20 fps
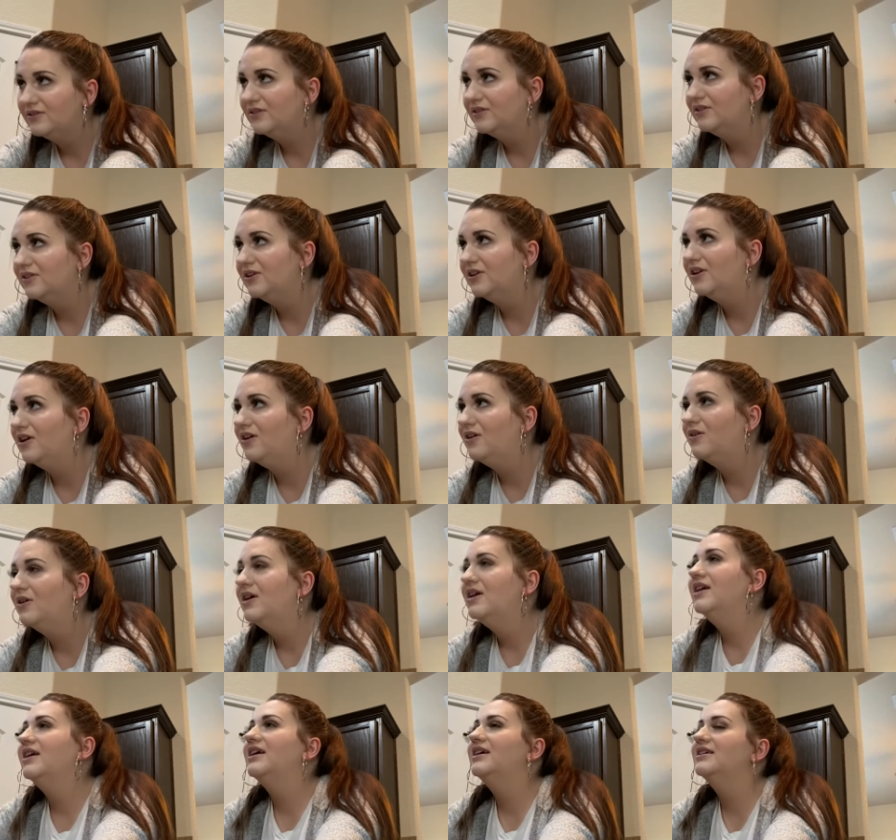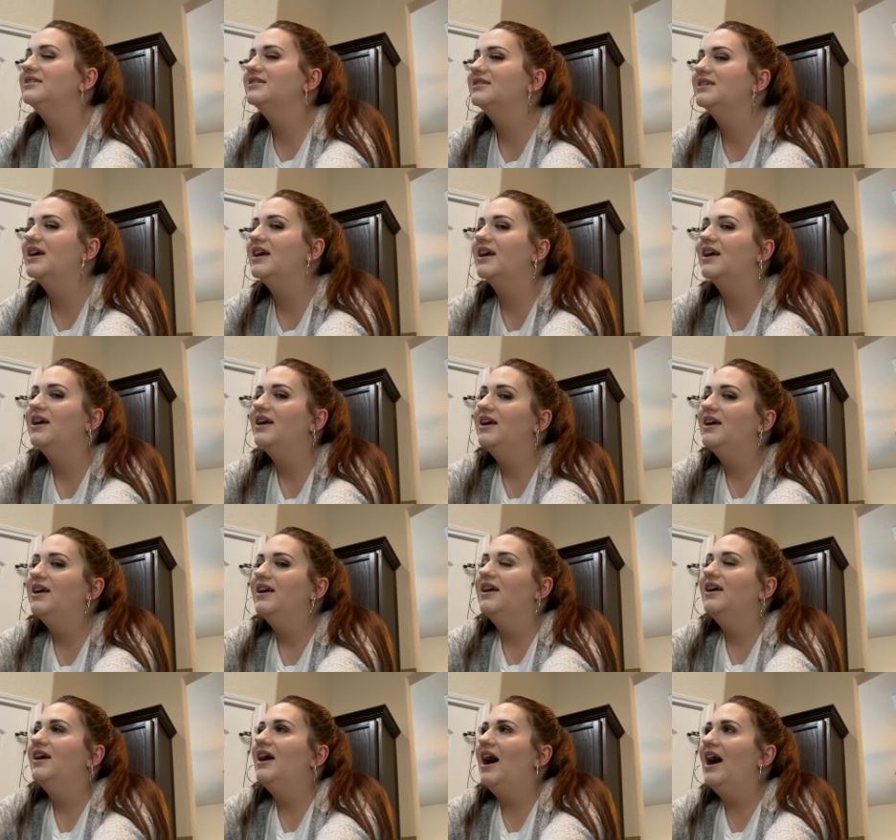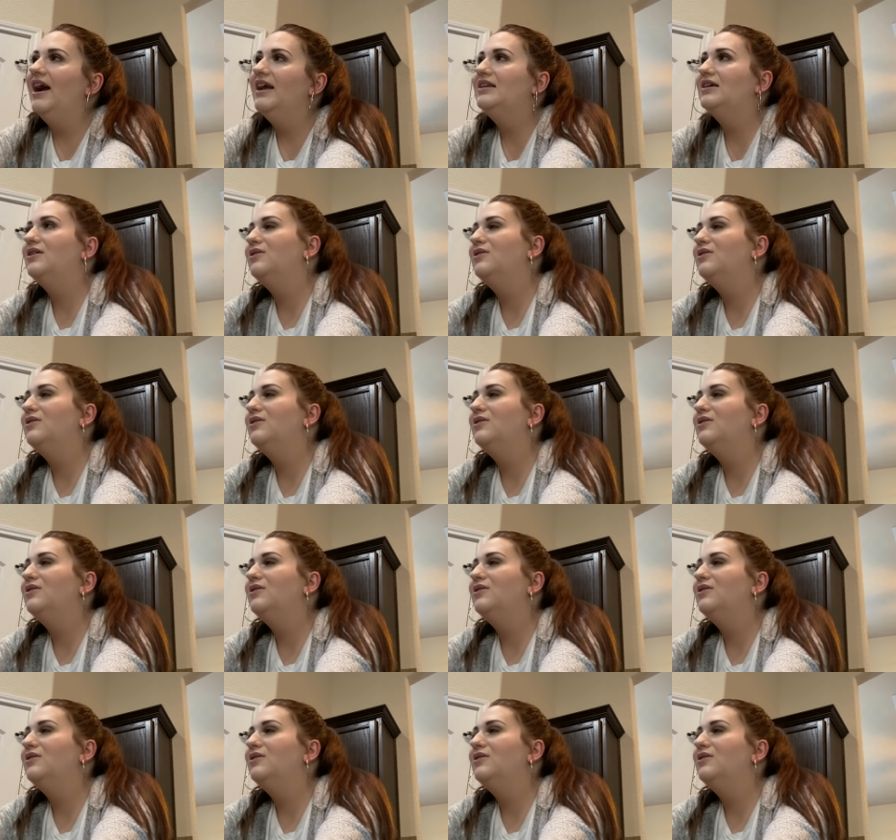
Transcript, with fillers: You know? Because it's like, I had